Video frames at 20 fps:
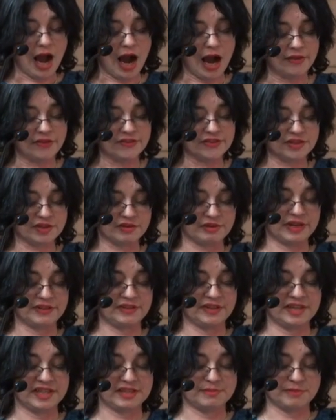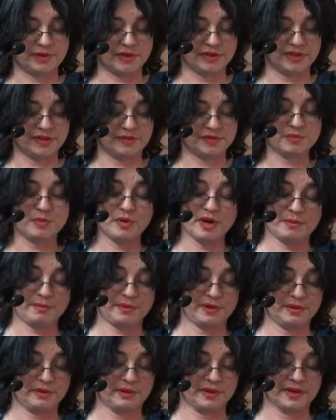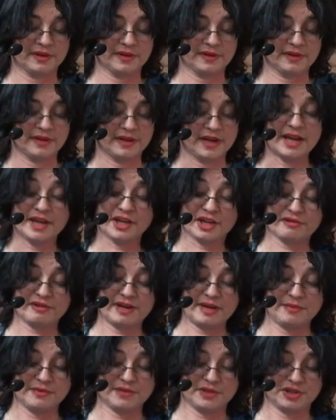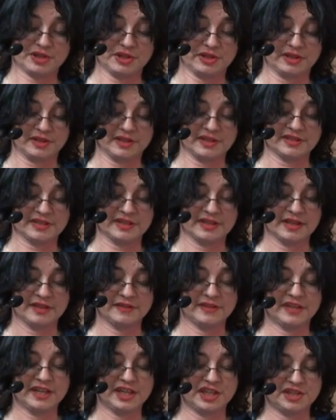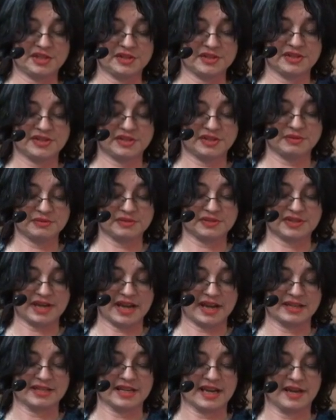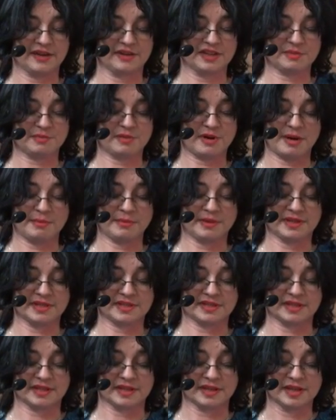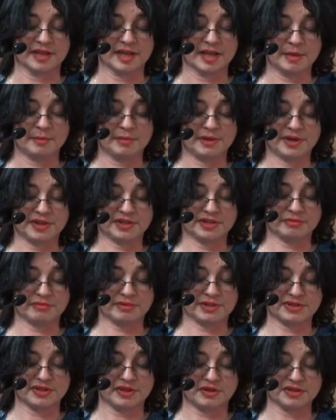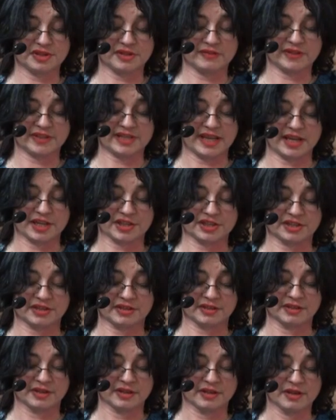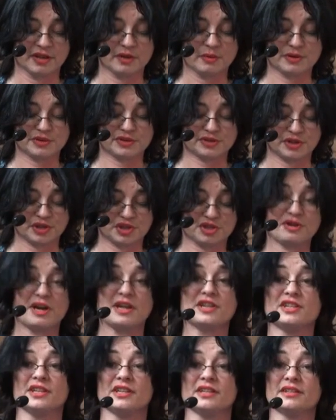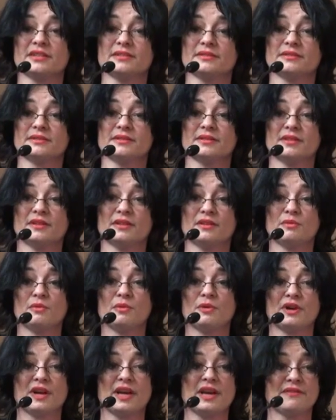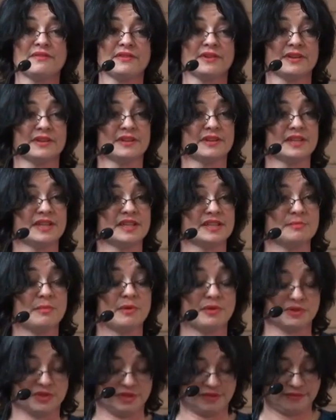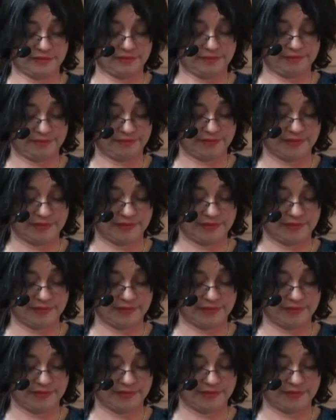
Others agreed that his motives were pure and agreed with the journalist that he should still stand down as Prime Minister because the results of his action were so tragic, whatever his motive.